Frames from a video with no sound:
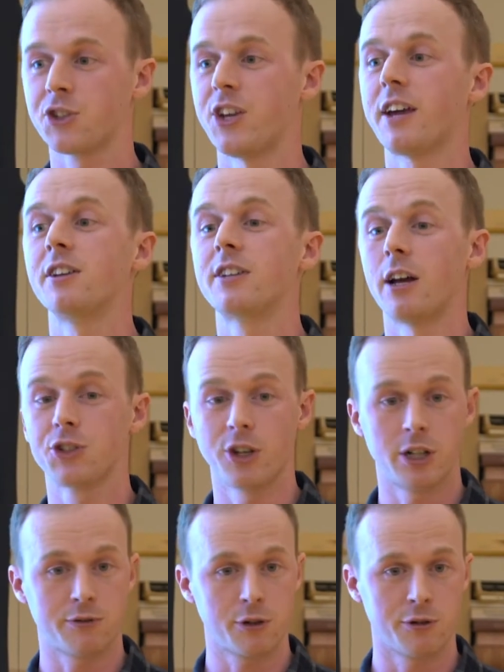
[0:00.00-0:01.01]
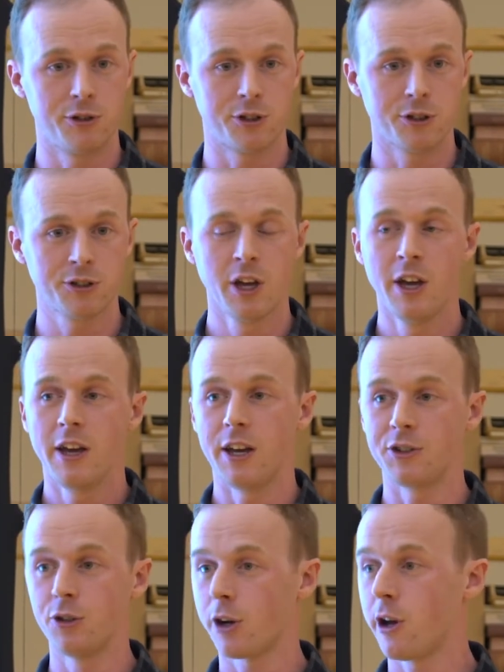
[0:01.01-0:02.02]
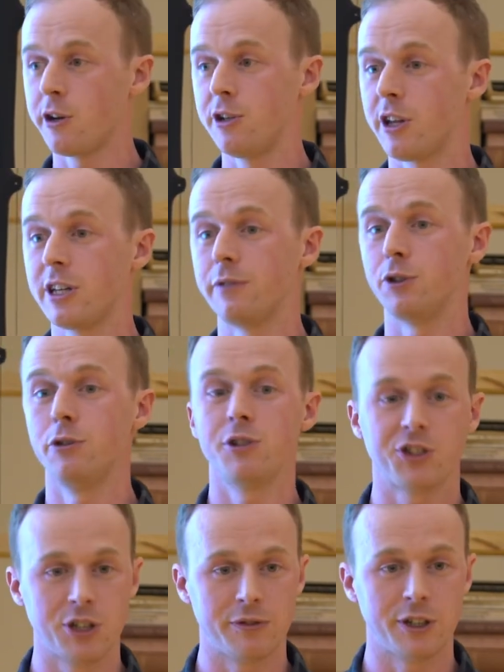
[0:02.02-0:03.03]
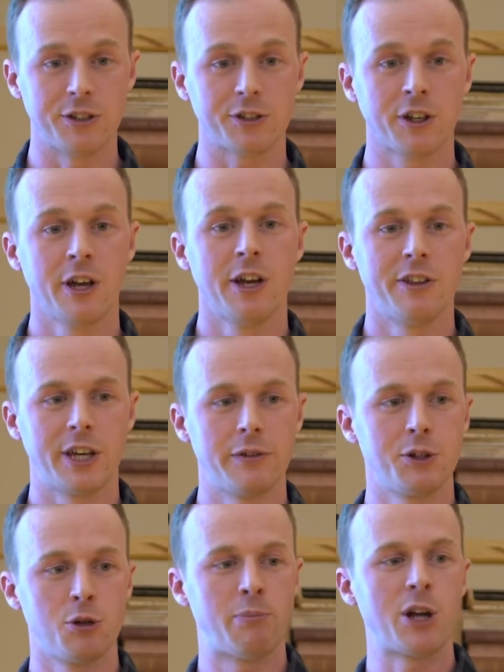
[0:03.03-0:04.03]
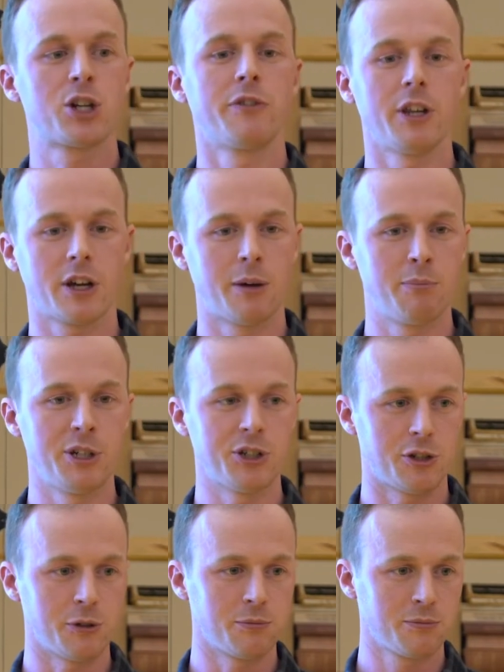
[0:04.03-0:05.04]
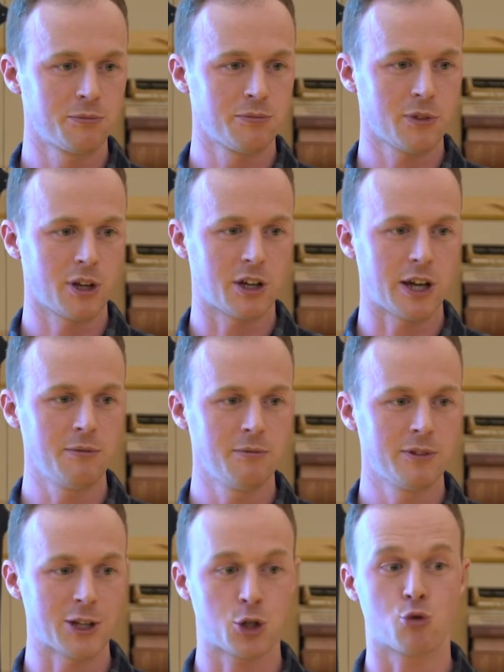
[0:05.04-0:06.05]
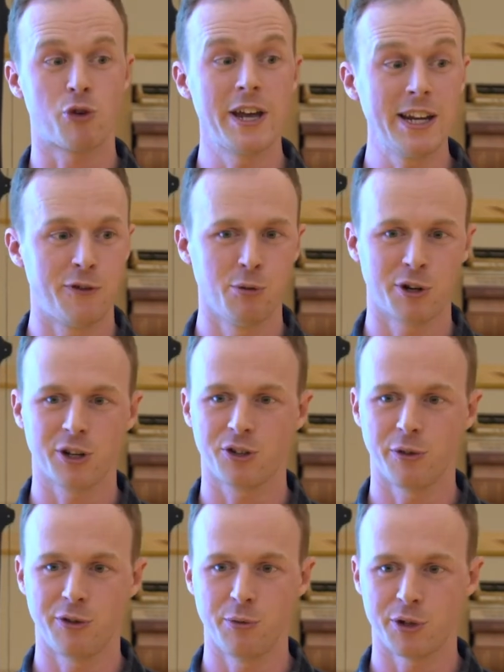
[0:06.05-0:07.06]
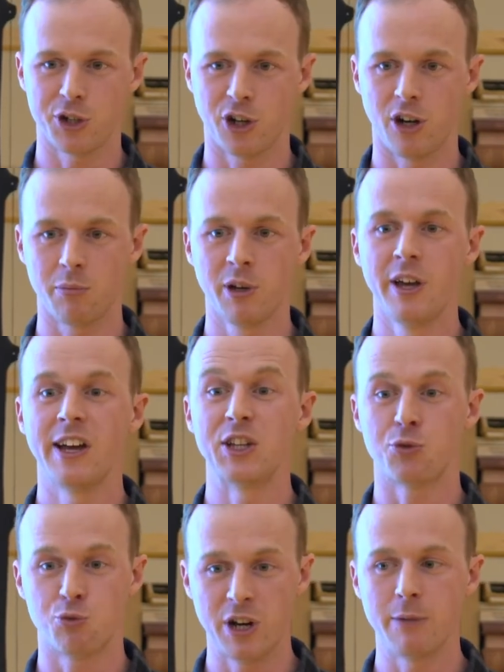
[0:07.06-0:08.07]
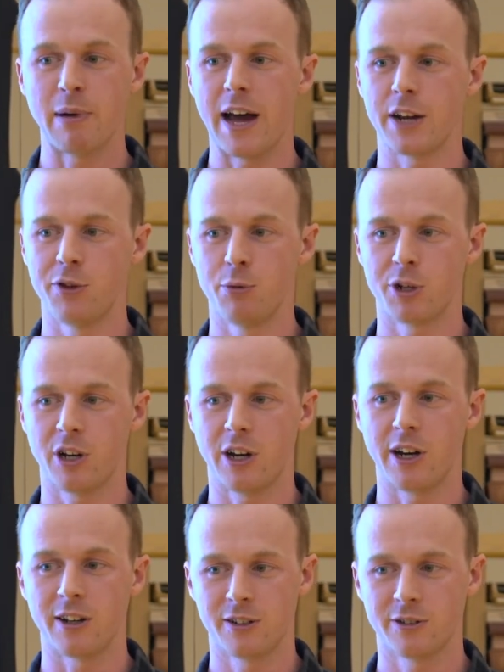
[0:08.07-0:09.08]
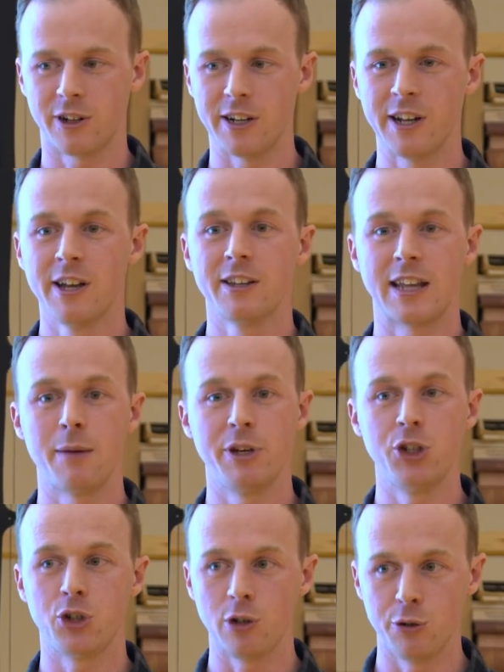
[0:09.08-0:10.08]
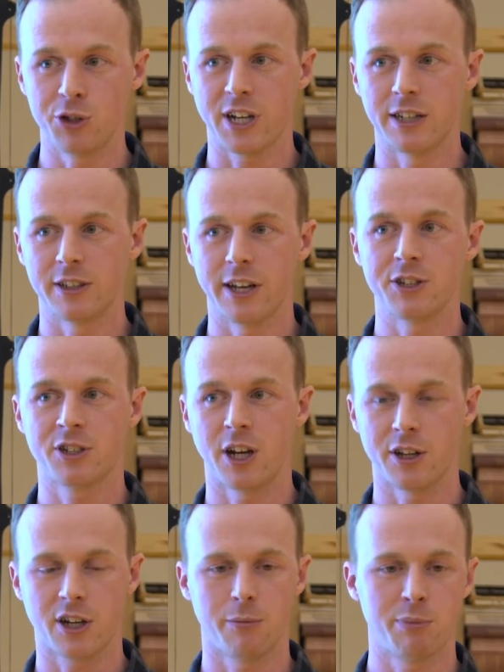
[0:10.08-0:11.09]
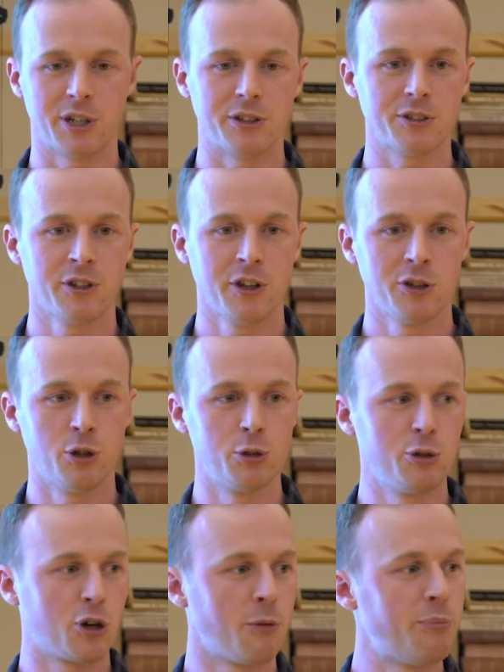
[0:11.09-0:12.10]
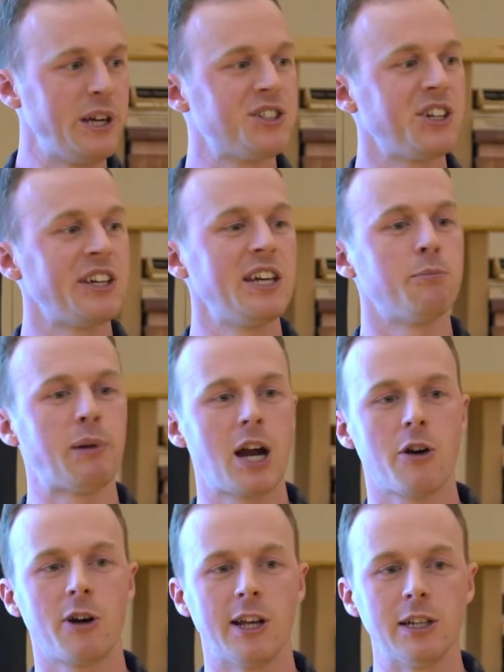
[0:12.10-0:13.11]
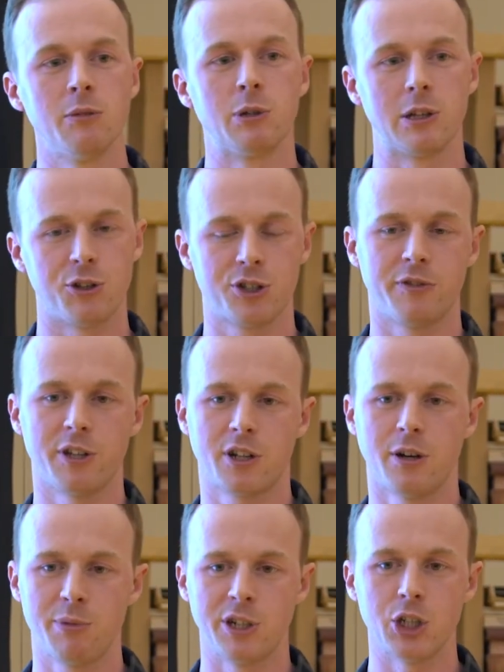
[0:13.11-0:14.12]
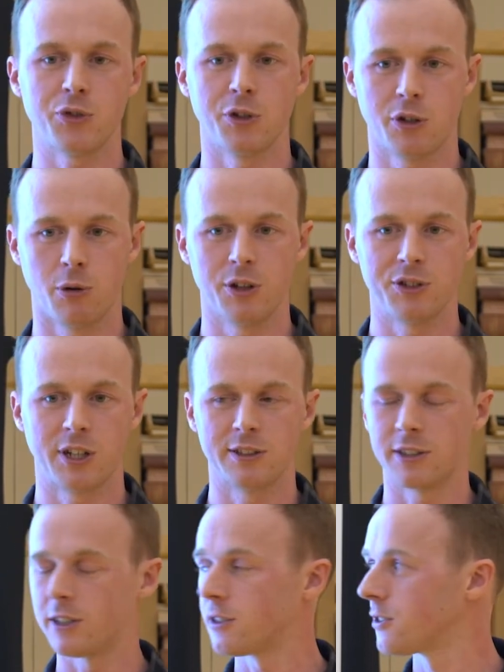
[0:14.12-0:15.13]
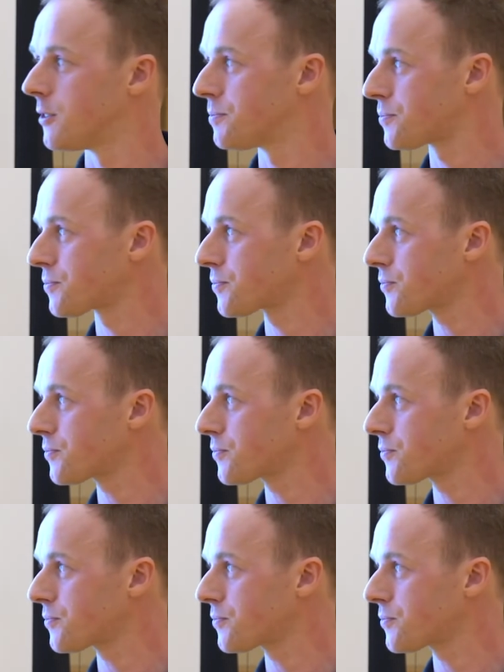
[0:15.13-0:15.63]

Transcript: Second downside of recruiters is not only do they give you the CVs, they give it to a bunch of other companies too. Okay, that's great if you want a job. It's really bad if you want to hire, right? That means you lose candidates to other companies. You're competing in parallel with lots of other companies for quality candidates.